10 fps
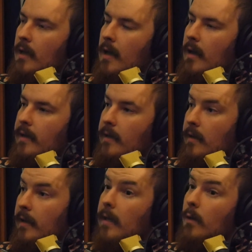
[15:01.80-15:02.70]

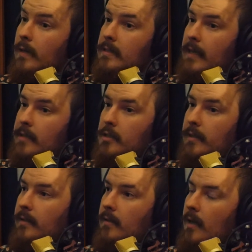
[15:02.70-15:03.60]
inner West,
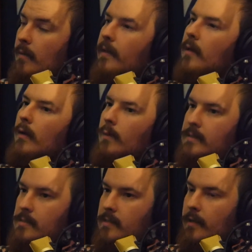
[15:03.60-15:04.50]
actually, but a lot of
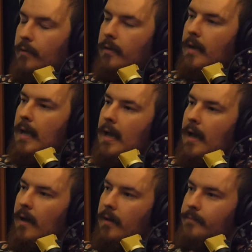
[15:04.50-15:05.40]
Western Sydney crew.
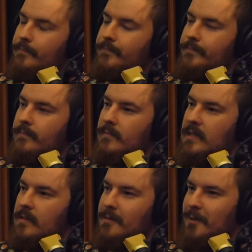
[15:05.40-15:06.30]

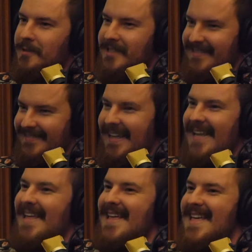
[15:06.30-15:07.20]
Disclosure.
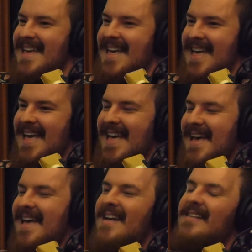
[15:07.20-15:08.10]

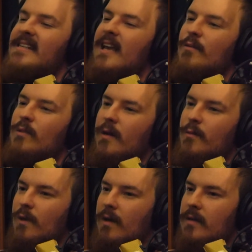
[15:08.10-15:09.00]
Second
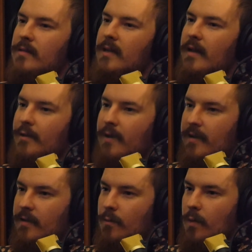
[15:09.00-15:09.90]
one was Another
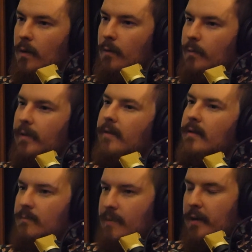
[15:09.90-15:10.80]
Crack in the Wall
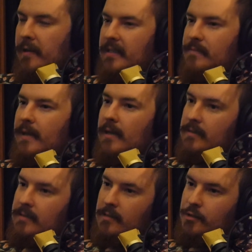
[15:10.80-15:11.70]
with Maryland's
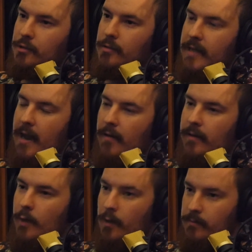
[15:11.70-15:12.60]
based June
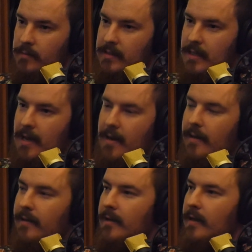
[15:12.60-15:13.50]
Carolyn Hopes.
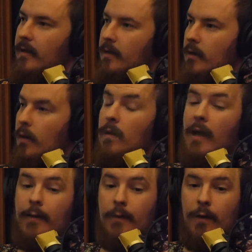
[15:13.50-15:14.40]
Go
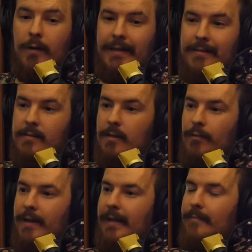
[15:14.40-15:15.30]
like her on
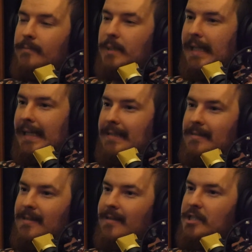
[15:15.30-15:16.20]
Instagram,
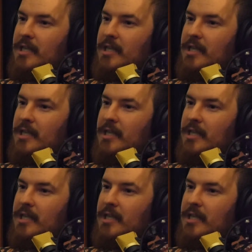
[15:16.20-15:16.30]
please. Another